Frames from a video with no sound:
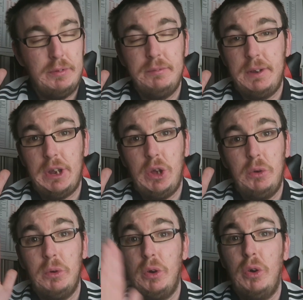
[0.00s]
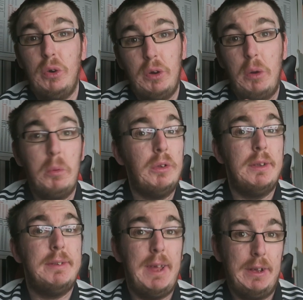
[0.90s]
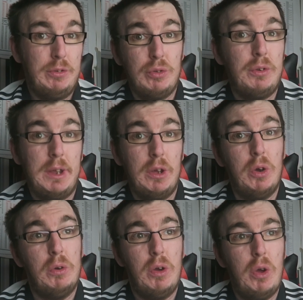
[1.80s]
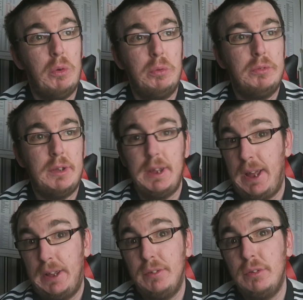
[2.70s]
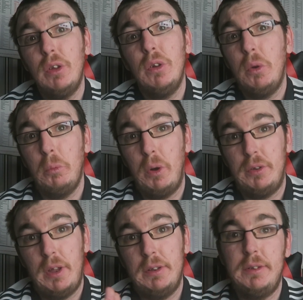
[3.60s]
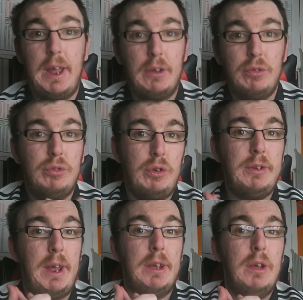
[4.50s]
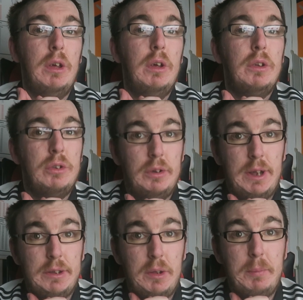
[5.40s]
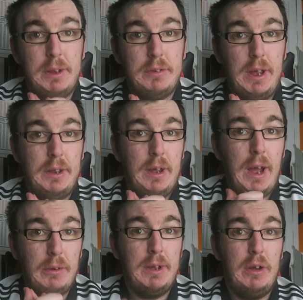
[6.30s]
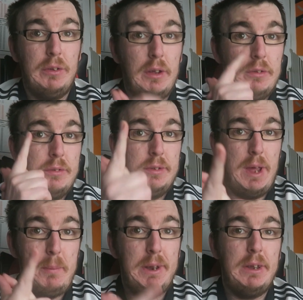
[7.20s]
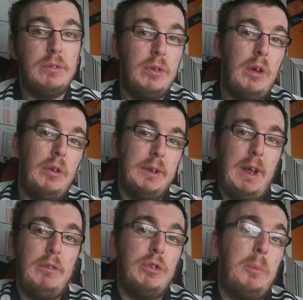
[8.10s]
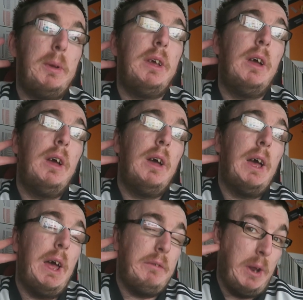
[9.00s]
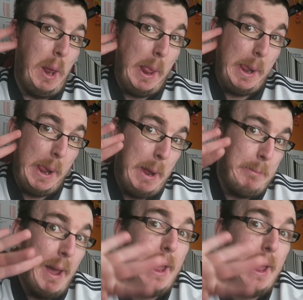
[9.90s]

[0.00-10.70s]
video, or a One Tech Sunday, or OTS One Tech Sunday. So on that being said, I'm going to 10 minutes on the camera. So B, have a good